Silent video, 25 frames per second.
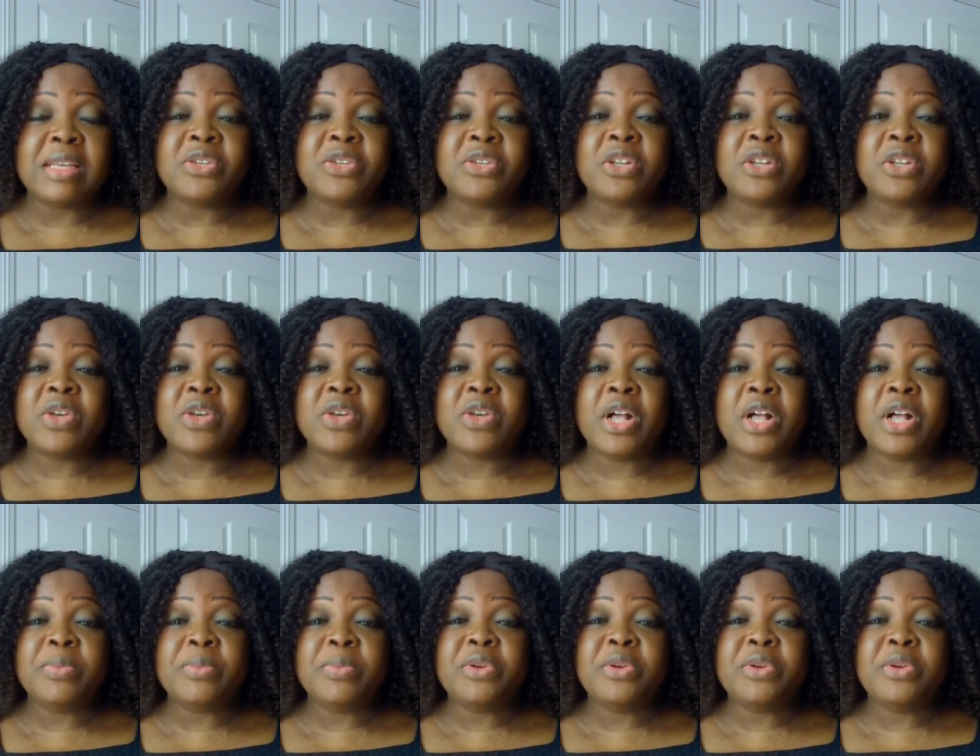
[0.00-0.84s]
it's going to
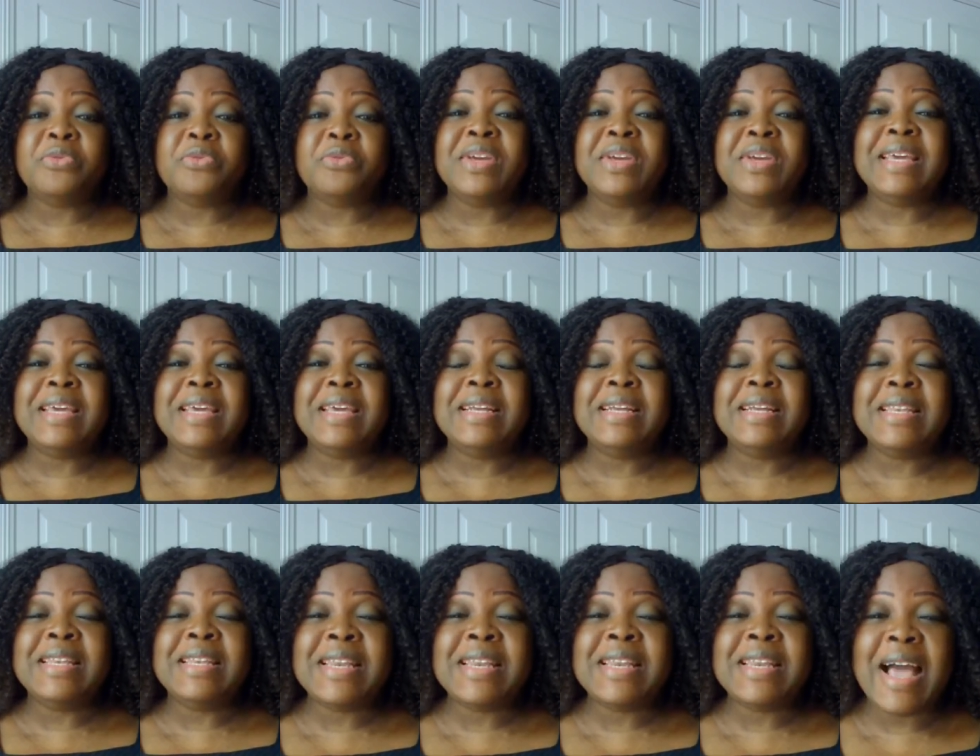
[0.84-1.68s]
help you
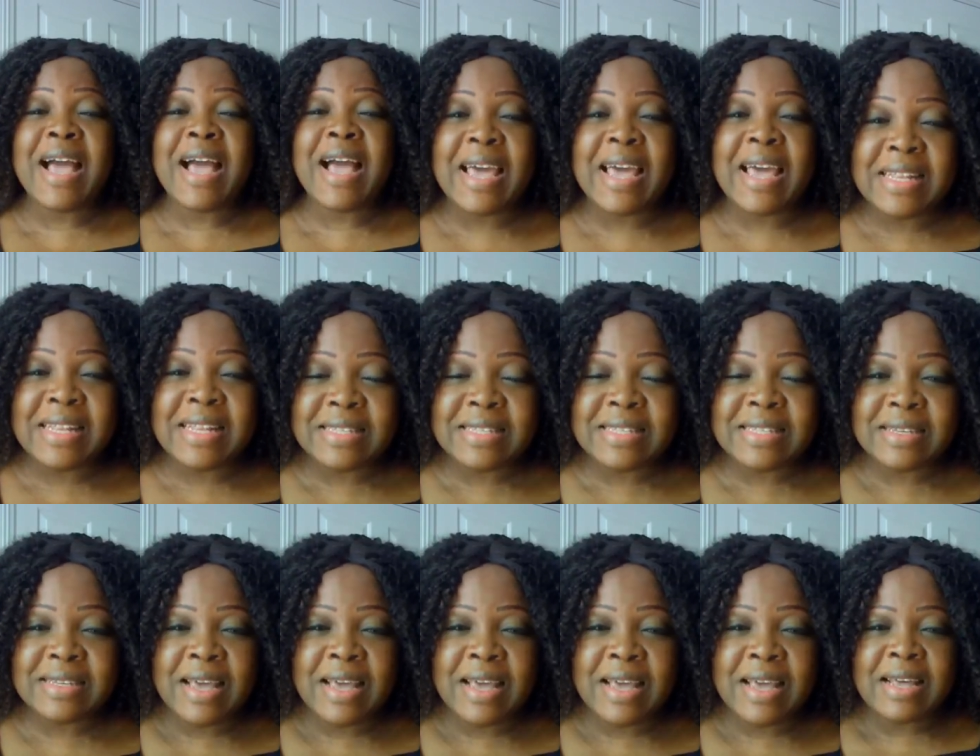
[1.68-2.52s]

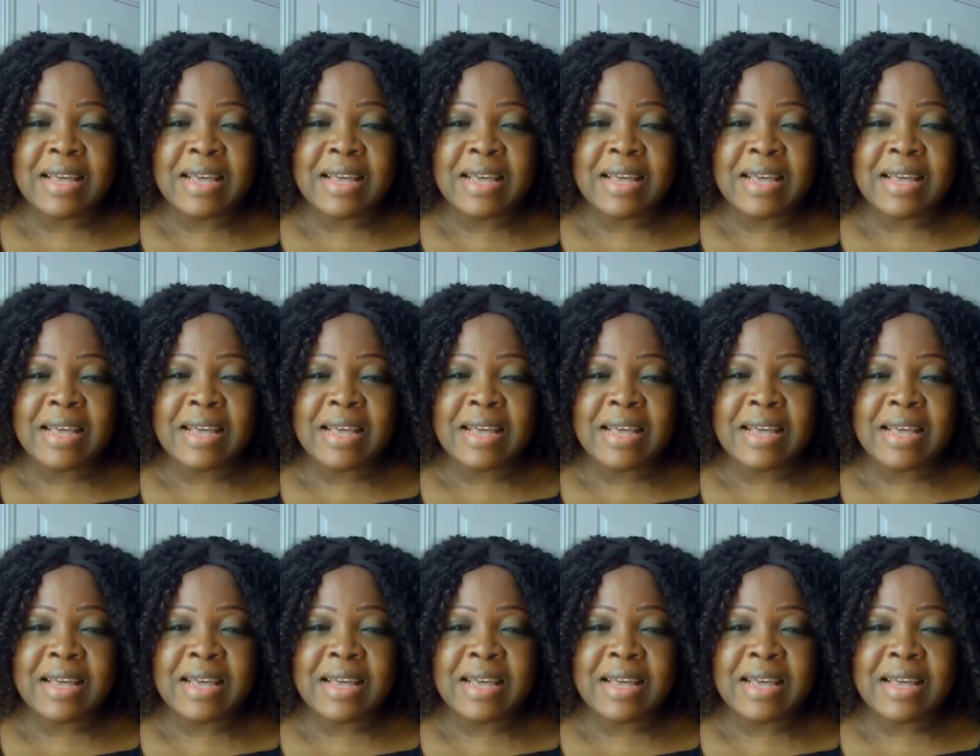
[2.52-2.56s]
reignite